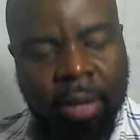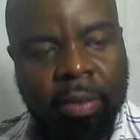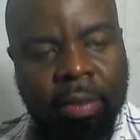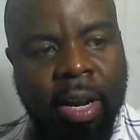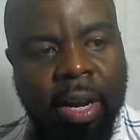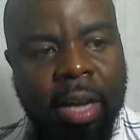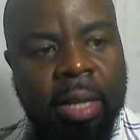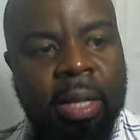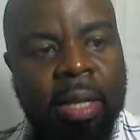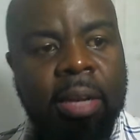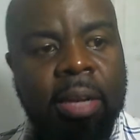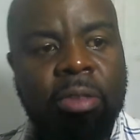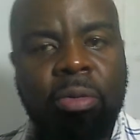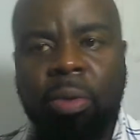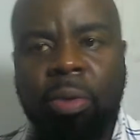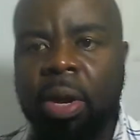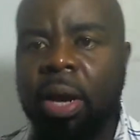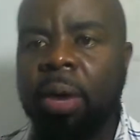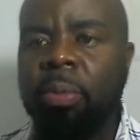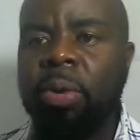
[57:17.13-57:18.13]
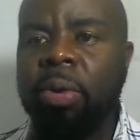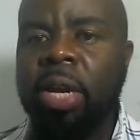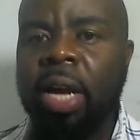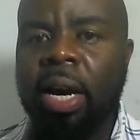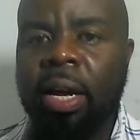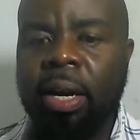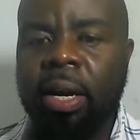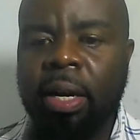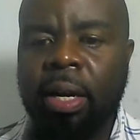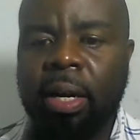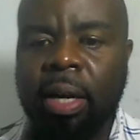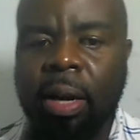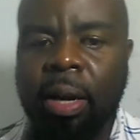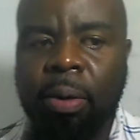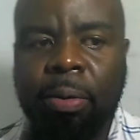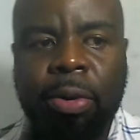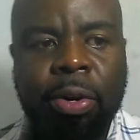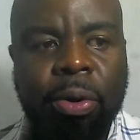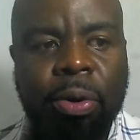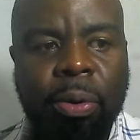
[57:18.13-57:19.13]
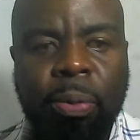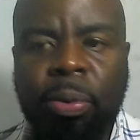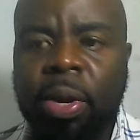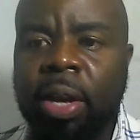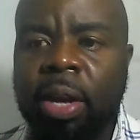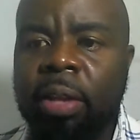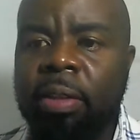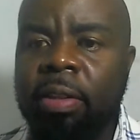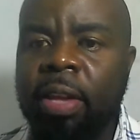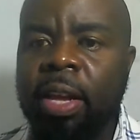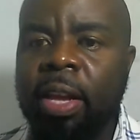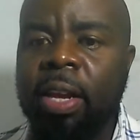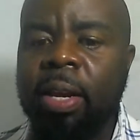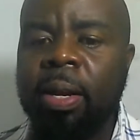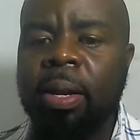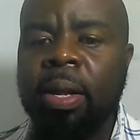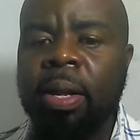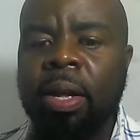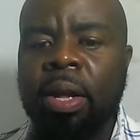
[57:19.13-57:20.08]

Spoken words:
and that's where we are now. We are saying